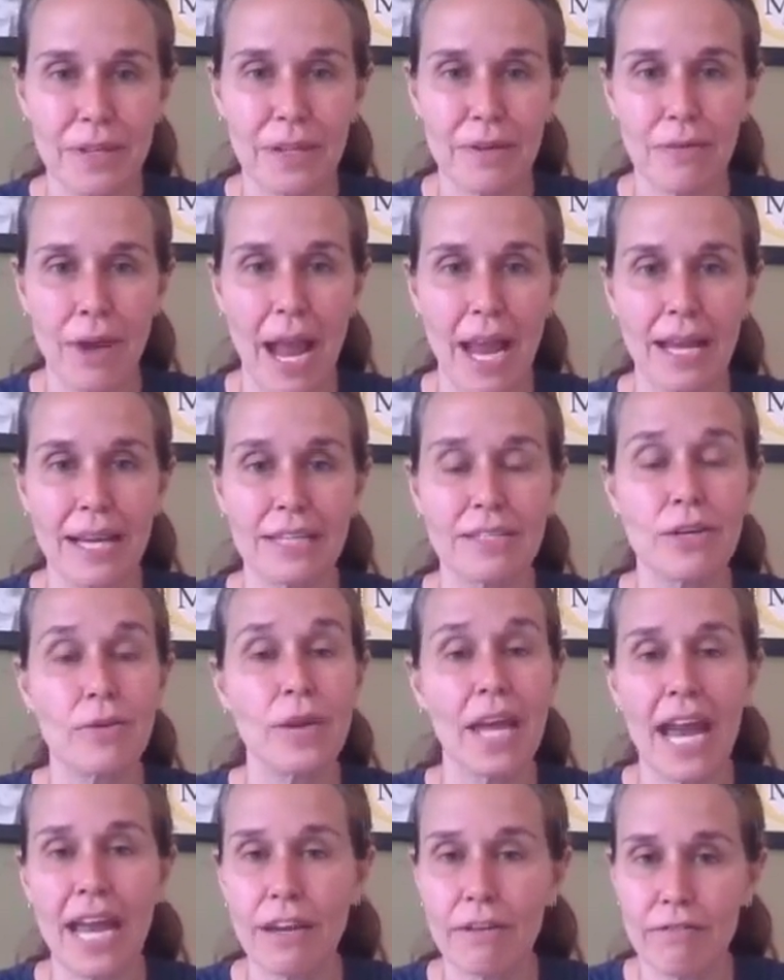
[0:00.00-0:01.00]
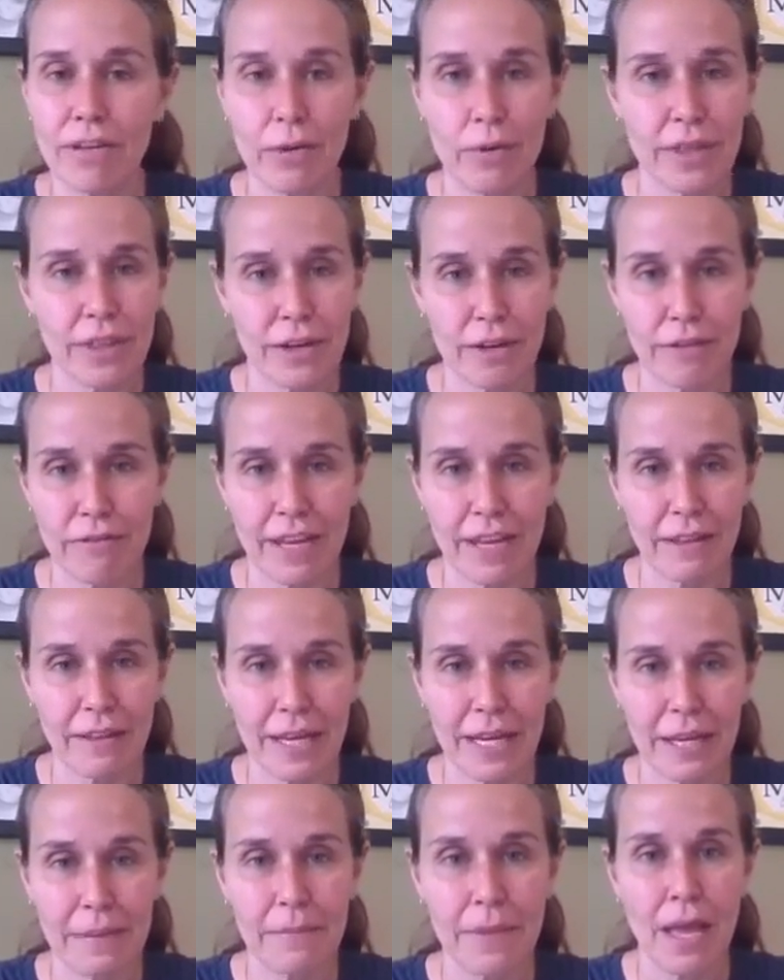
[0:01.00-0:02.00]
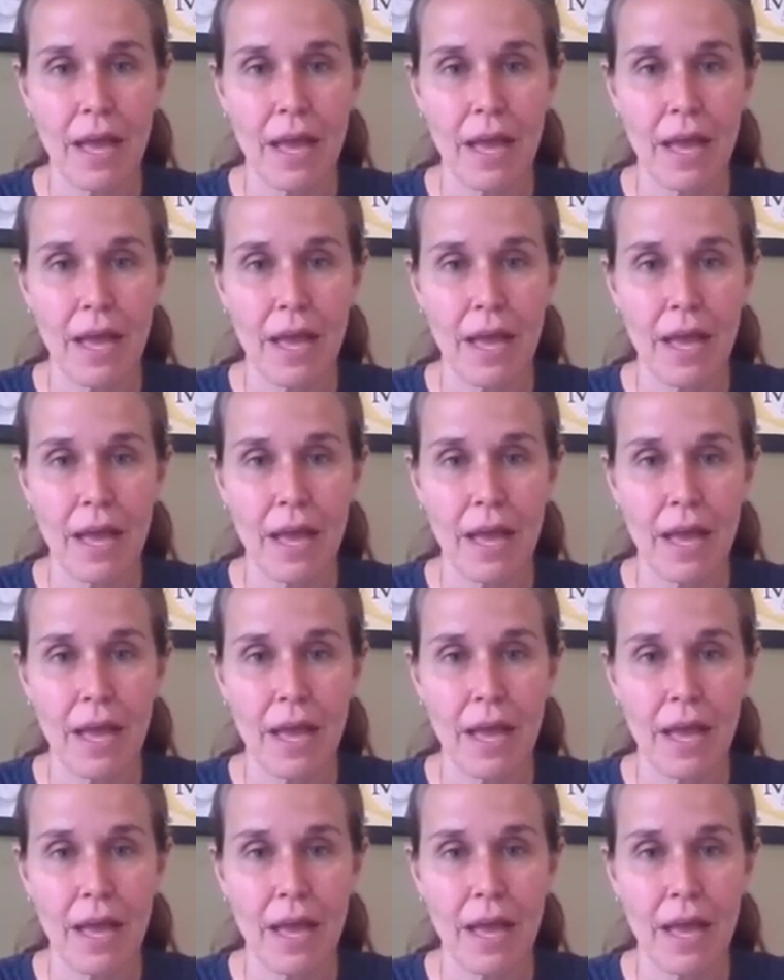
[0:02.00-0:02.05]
right? It's okay to feel what they're feeling.